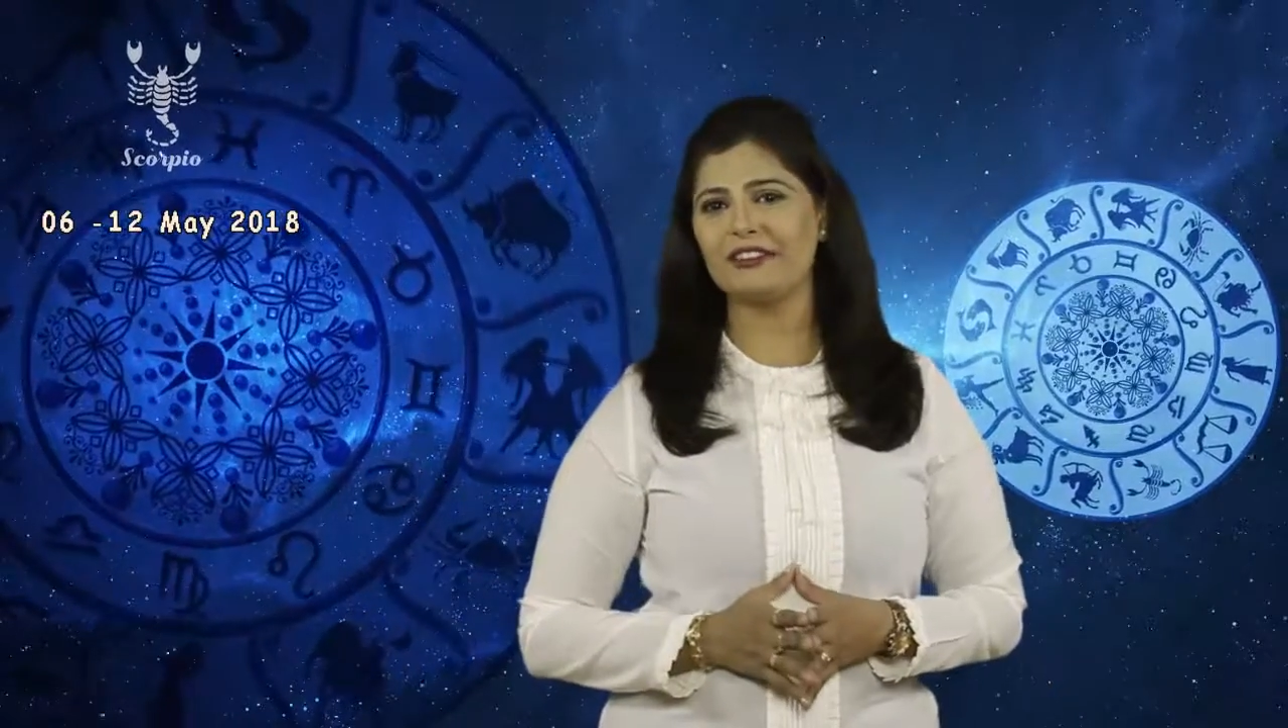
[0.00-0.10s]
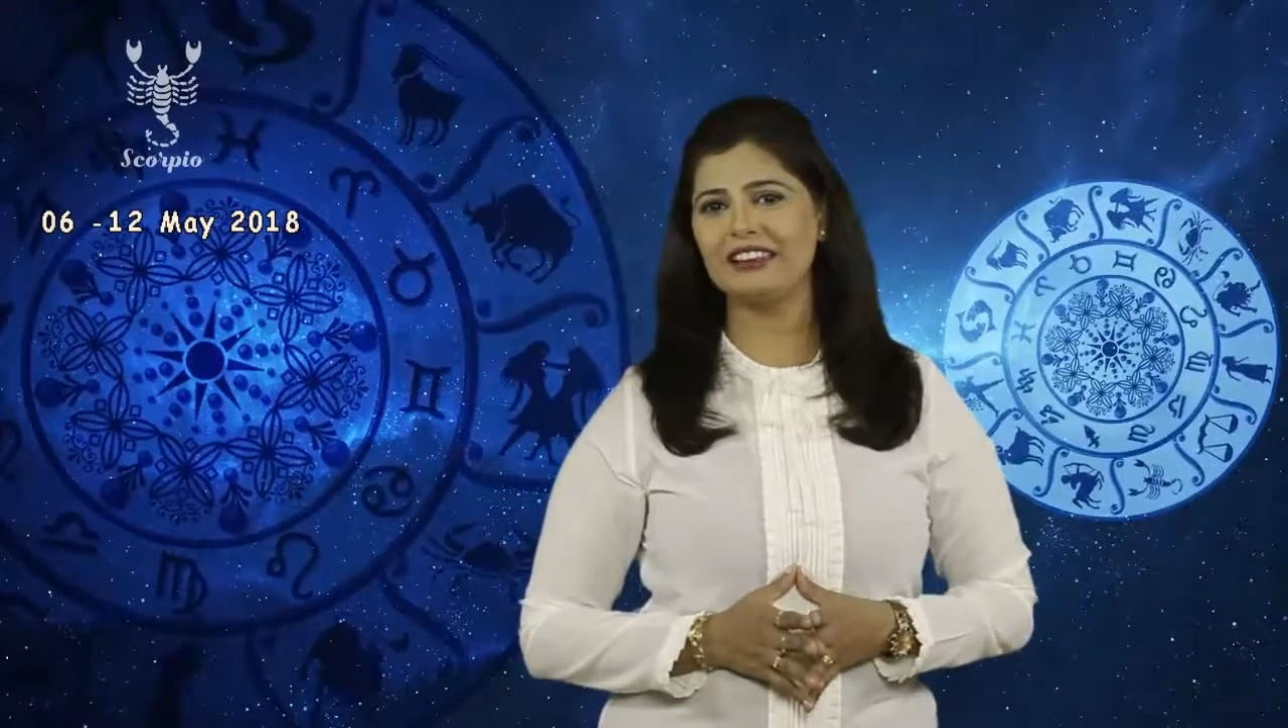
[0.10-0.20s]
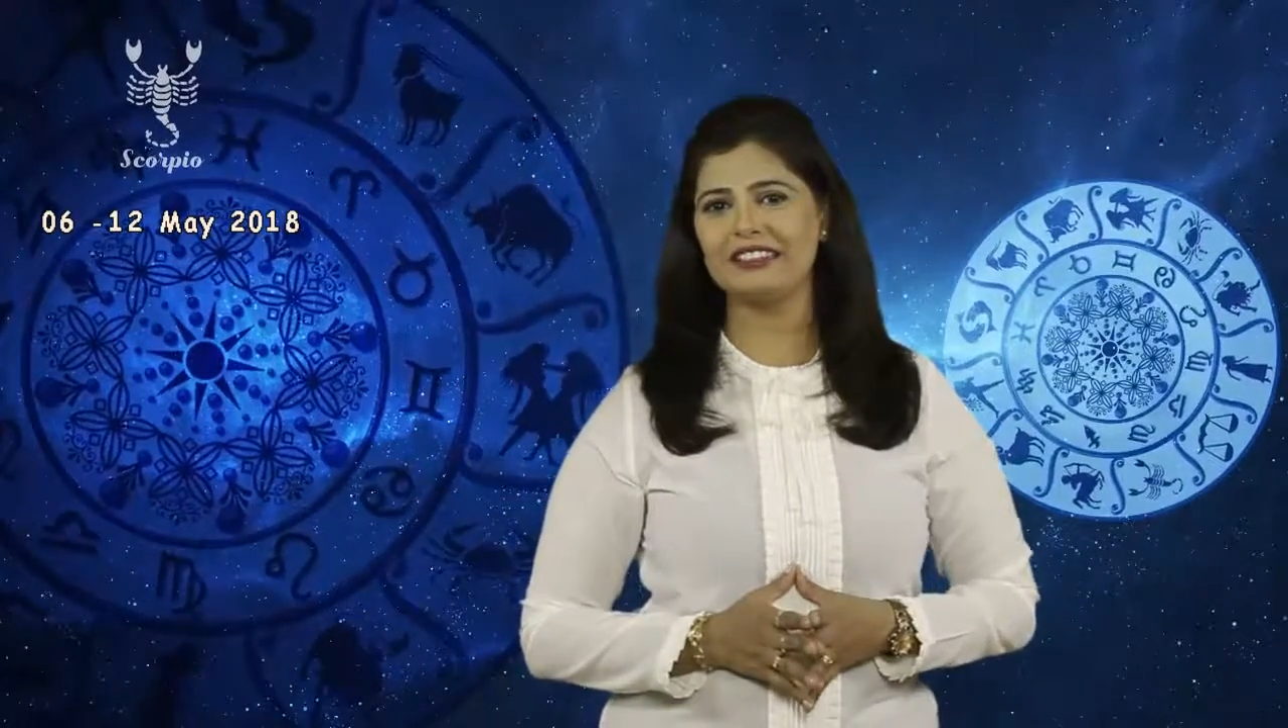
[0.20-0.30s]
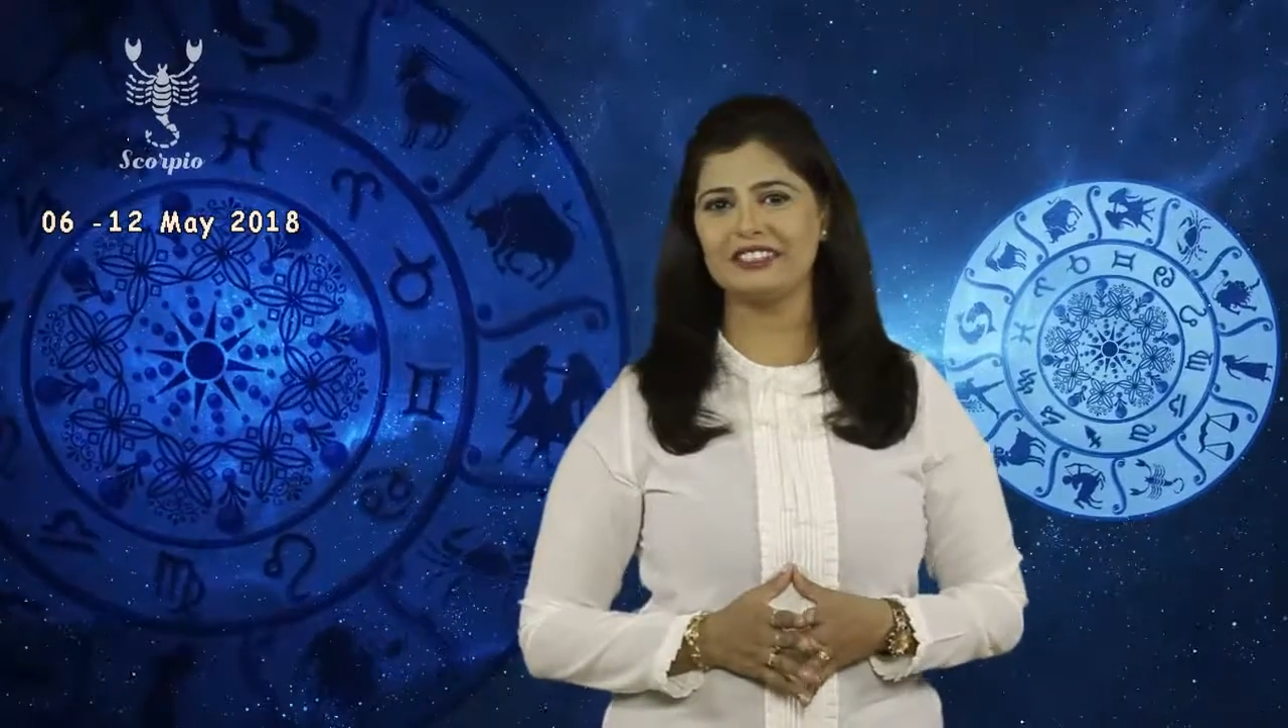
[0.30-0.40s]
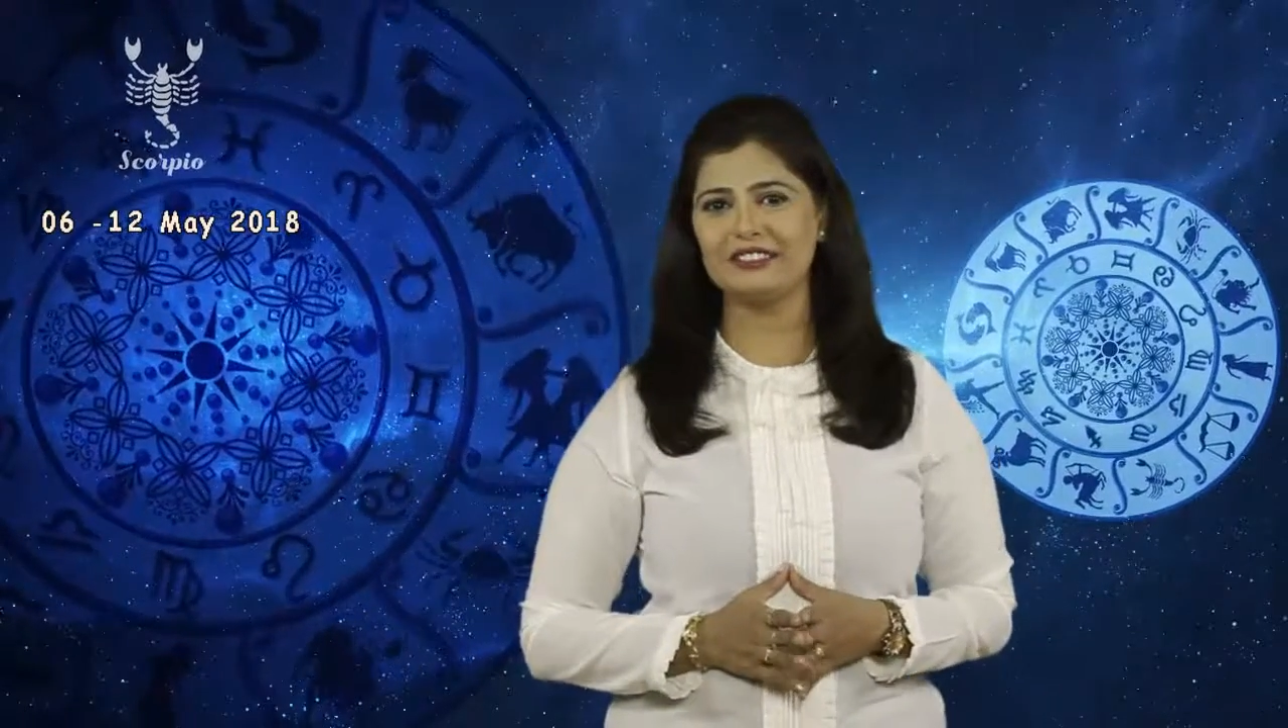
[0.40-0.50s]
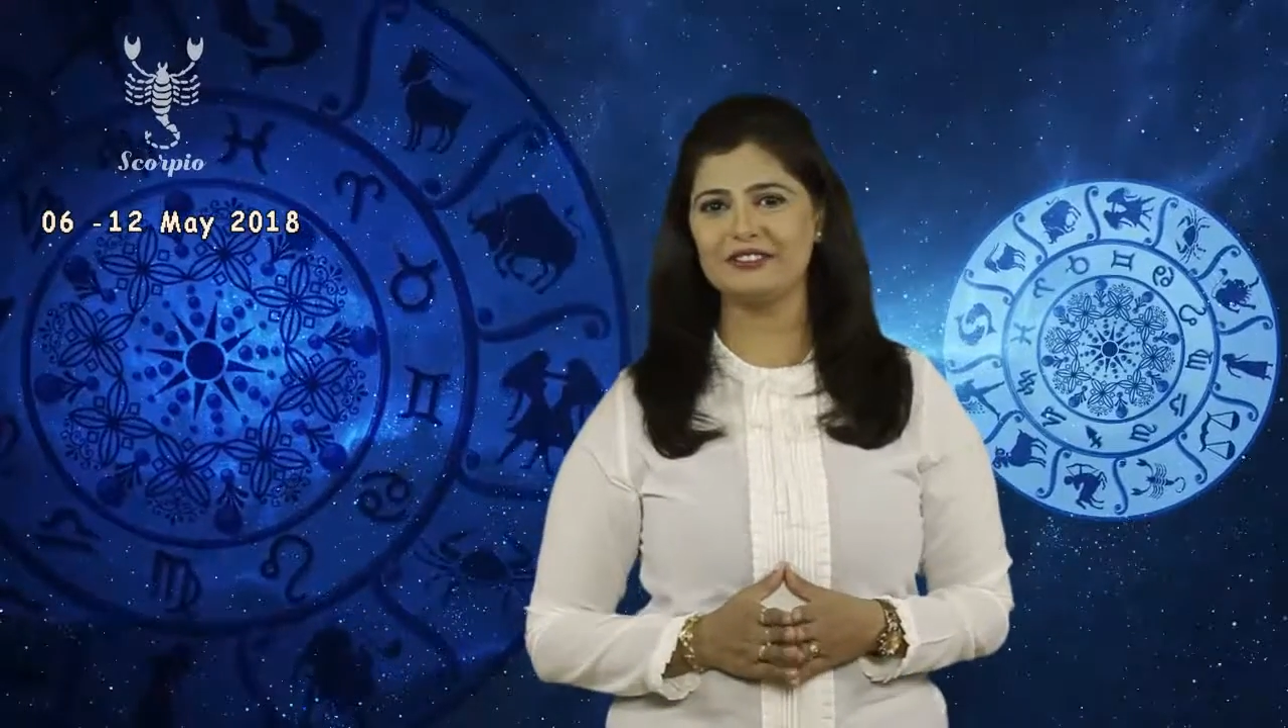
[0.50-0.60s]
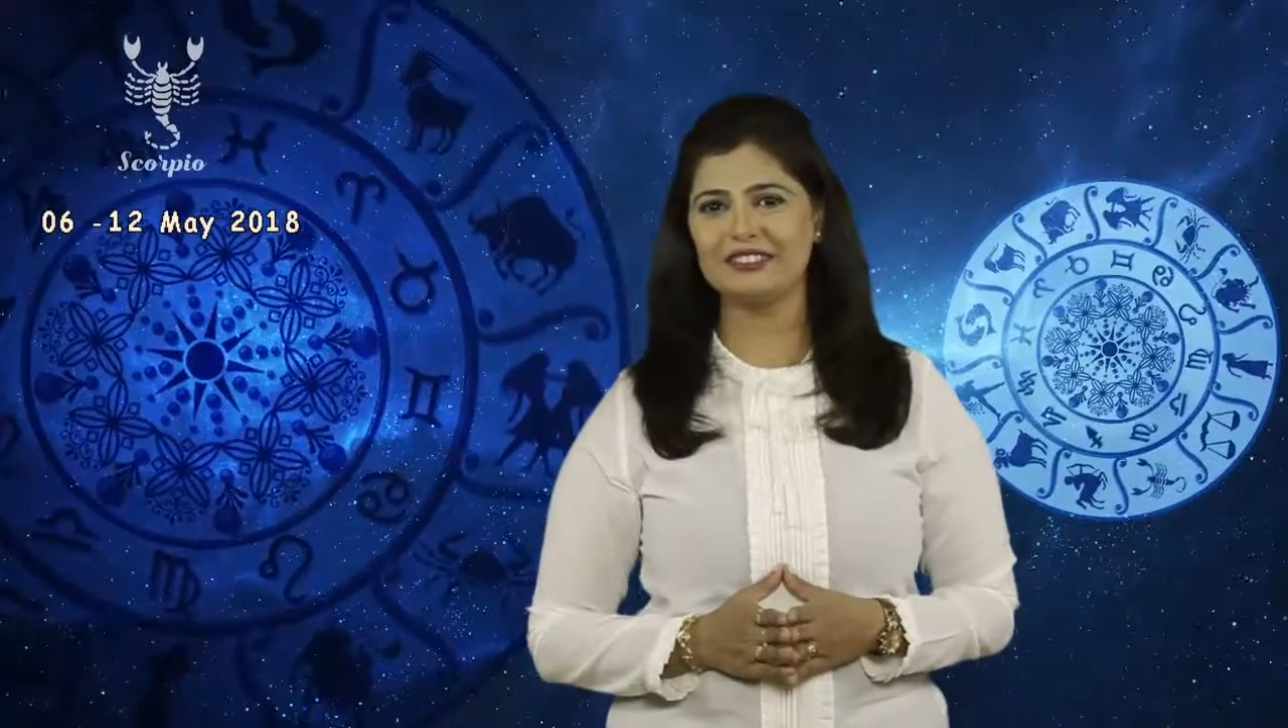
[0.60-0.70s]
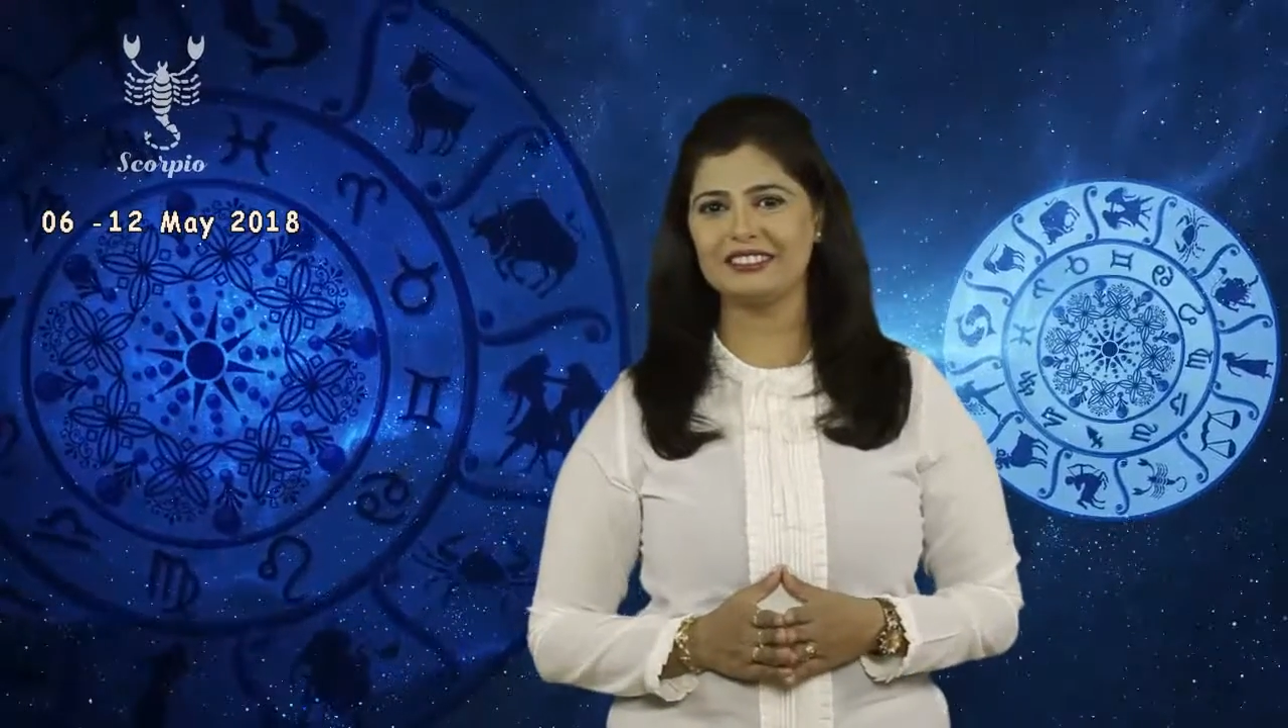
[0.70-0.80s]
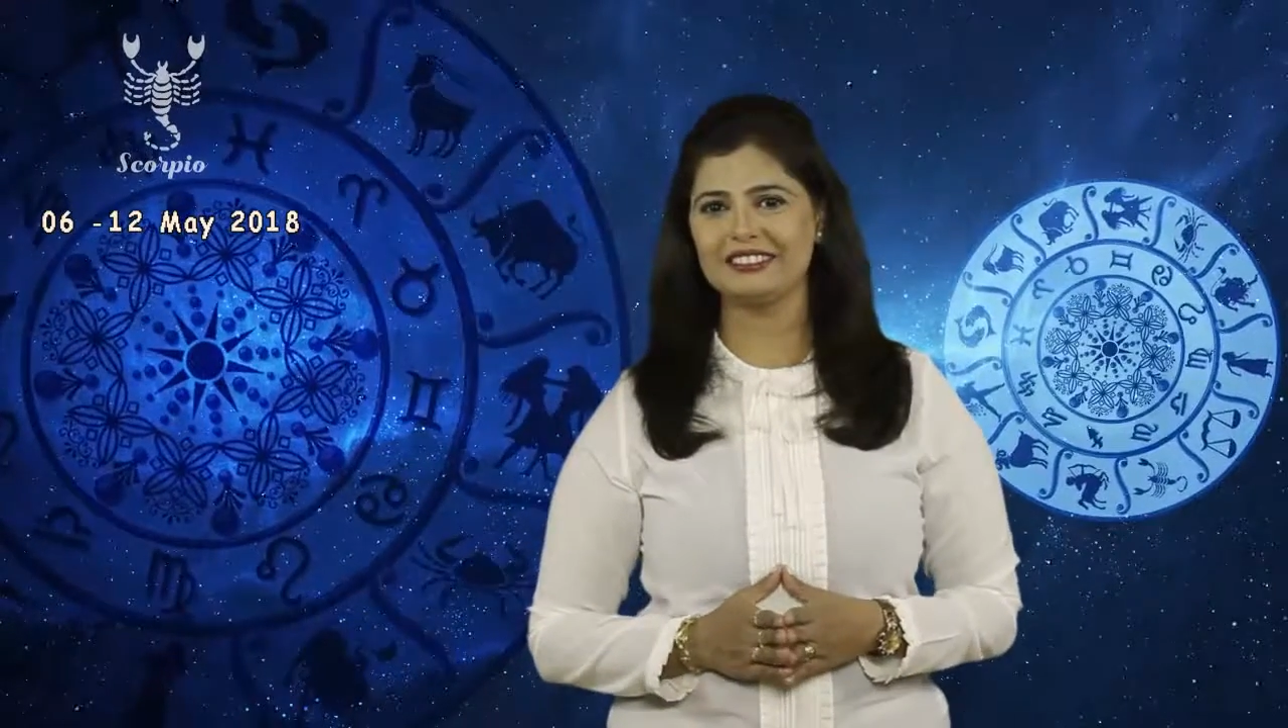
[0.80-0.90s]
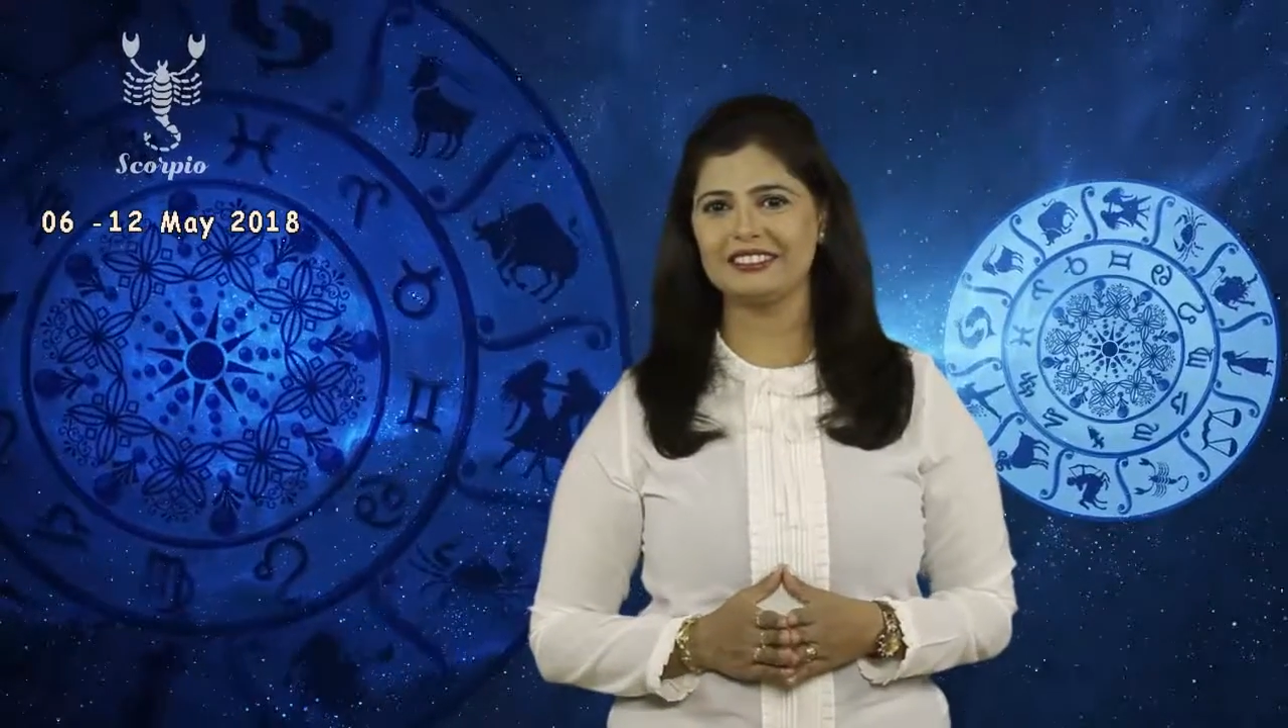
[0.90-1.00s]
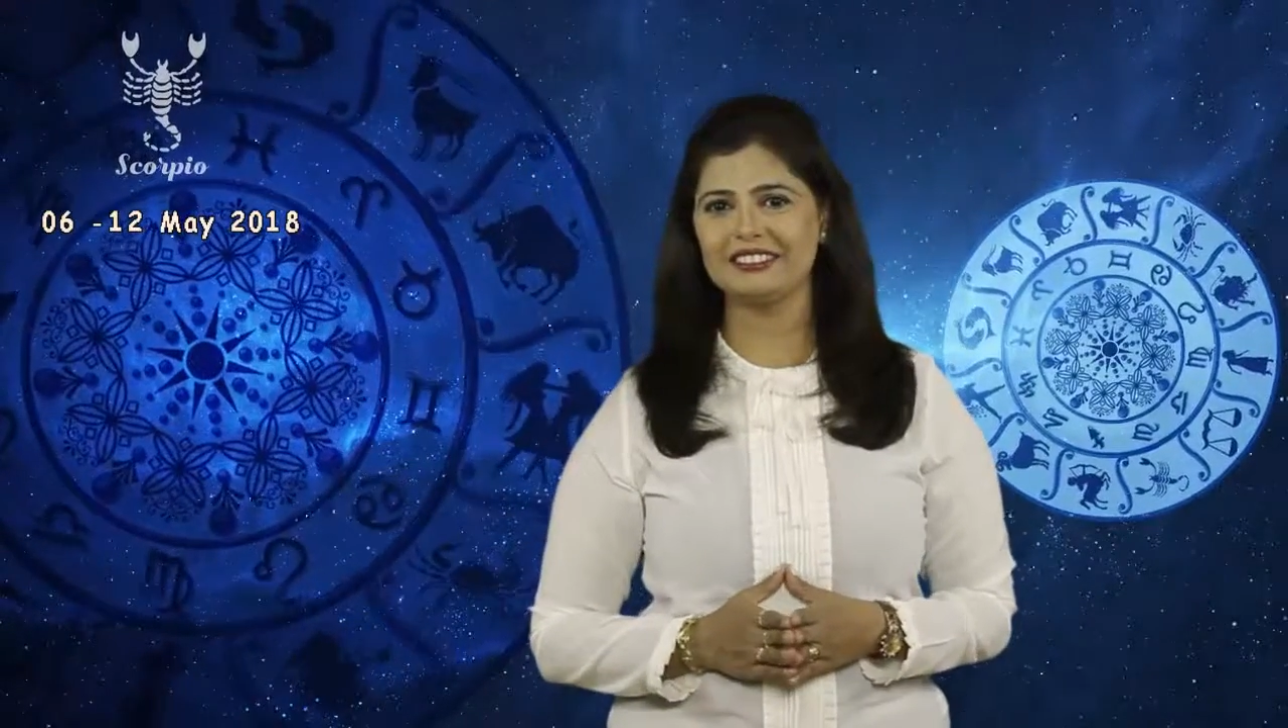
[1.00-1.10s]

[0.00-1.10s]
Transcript: relatives.